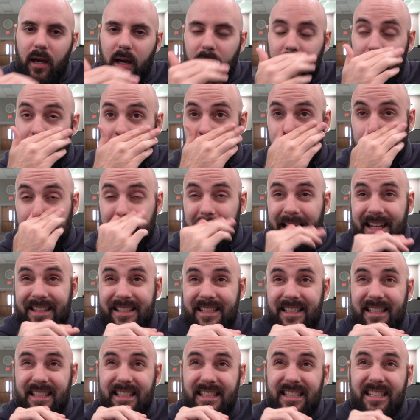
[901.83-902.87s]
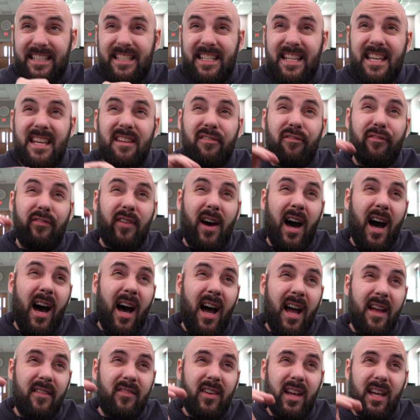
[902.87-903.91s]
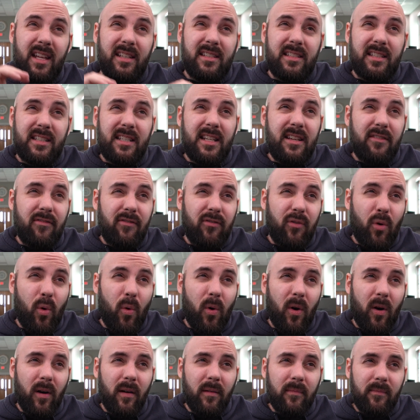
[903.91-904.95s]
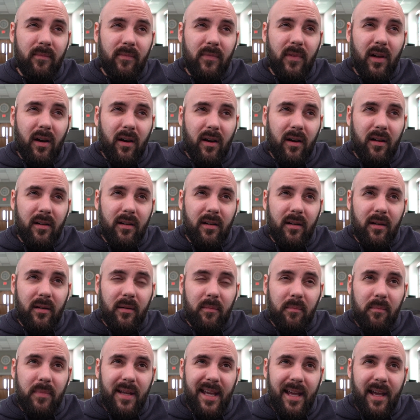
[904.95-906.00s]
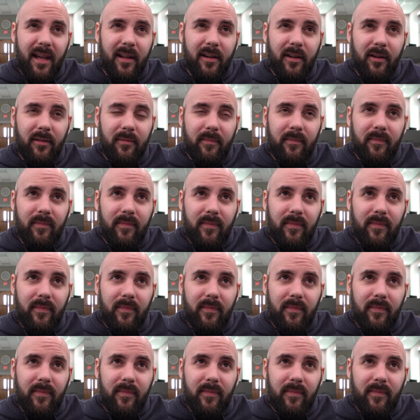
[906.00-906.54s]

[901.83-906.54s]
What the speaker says: I think that's C5 and C4 on a piano.